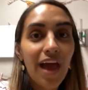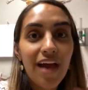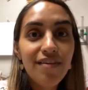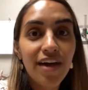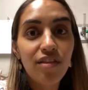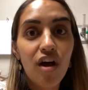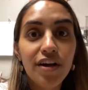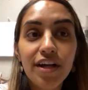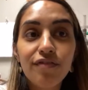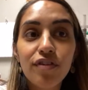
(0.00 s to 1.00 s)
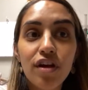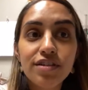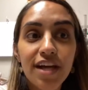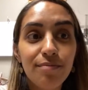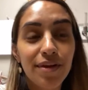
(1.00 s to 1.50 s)
I've had long hair for a
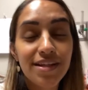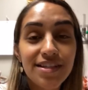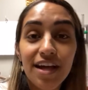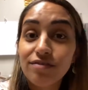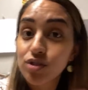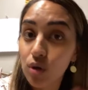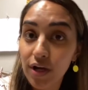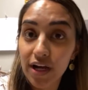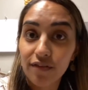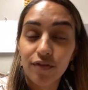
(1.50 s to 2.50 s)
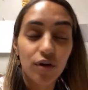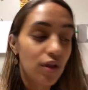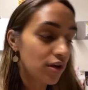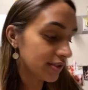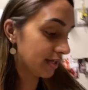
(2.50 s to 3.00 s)
long time, but I did have short hair for a
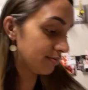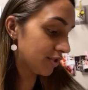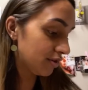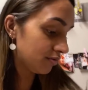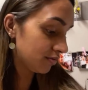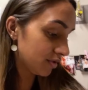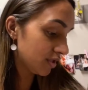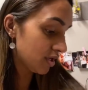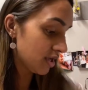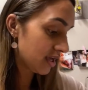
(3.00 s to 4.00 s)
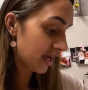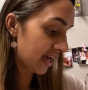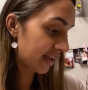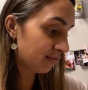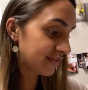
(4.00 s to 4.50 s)
long time too.
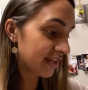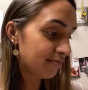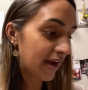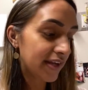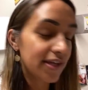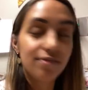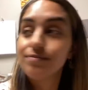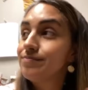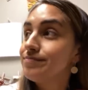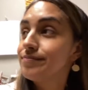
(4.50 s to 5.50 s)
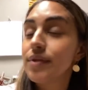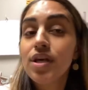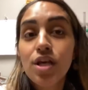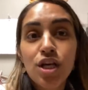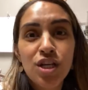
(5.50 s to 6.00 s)
And I didn't mind it.
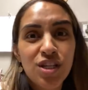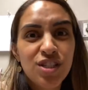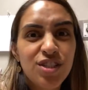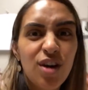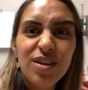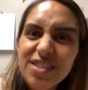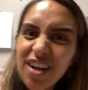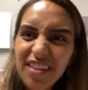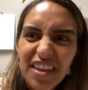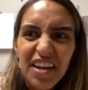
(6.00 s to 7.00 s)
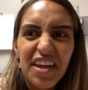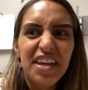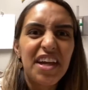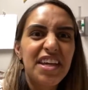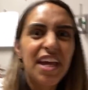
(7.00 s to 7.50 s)
So it's not that
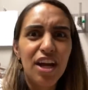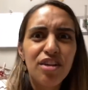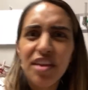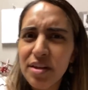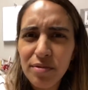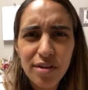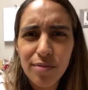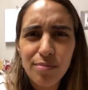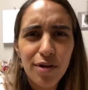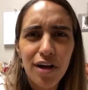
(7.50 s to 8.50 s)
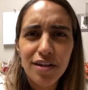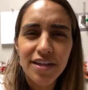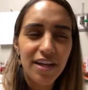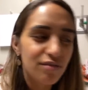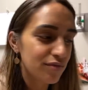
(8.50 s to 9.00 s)
like I care that I'm gonna be bald.
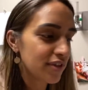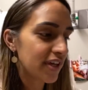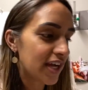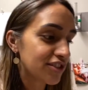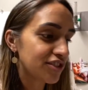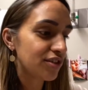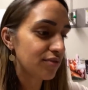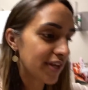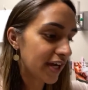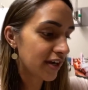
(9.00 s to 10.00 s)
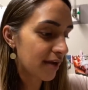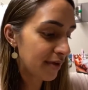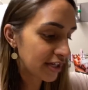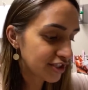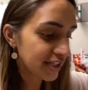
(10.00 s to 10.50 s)
I really actually don't care. I'm
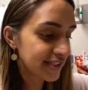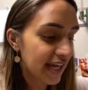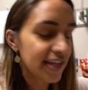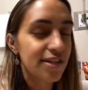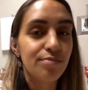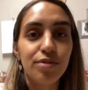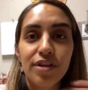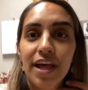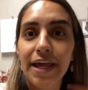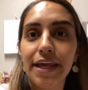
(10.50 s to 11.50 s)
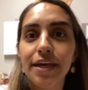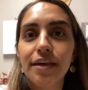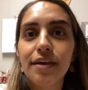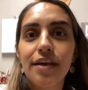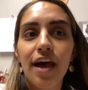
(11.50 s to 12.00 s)
actually excited to put like
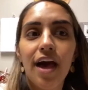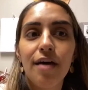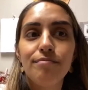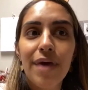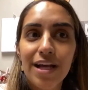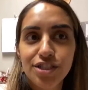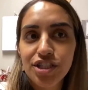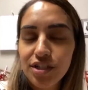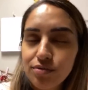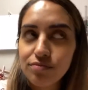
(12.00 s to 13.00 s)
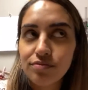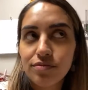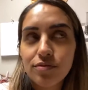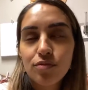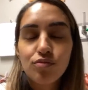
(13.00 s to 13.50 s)
uh, matching
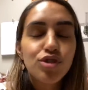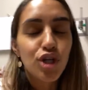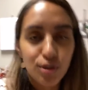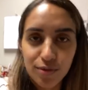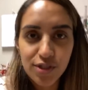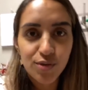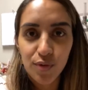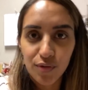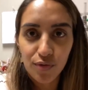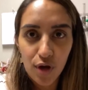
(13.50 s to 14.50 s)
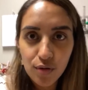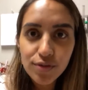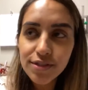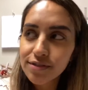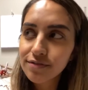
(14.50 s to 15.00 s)
turbans with
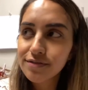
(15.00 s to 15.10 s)
Rose.